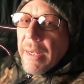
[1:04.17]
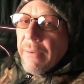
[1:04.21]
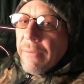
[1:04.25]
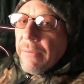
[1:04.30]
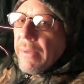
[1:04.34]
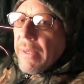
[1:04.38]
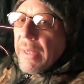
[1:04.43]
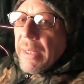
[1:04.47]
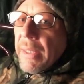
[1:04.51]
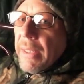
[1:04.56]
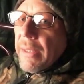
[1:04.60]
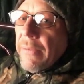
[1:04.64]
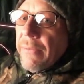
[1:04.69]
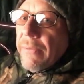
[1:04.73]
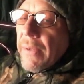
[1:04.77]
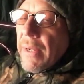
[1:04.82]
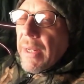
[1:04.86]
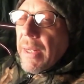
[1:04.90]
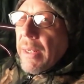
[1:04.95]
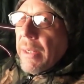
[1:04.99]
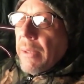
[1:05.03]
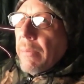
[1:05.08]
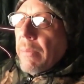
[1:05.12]
I finally
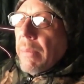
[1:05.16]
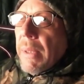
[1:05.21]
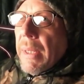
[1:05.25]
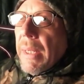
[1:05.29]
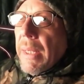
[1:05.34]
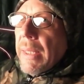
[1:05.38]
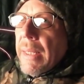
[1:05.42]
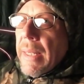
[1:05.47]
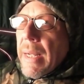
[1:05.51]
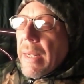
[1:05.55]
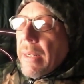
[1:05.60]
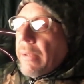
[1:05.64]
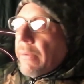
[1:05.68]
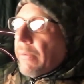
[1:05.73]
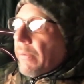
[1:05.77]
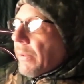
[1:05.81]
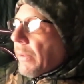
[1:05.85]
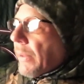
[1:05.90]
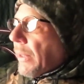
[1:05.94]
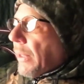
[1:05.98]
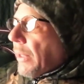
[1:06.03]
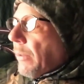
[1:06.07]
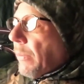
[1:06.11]
found it, but I doubt if they're
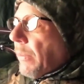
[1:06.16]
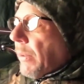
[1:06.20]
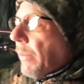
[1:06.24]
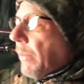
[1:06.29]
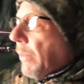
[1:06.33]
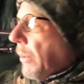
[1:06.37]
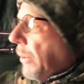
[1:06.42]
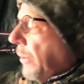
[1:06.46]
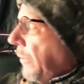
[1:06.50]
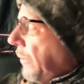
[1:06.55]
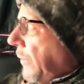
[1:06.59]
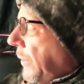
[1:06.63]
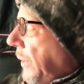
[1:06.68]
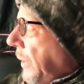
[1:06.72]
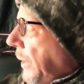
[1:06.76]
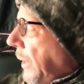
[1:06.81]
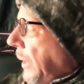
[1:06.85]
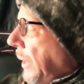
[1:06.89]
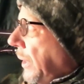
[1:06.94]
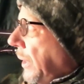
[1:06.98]
going to be moving.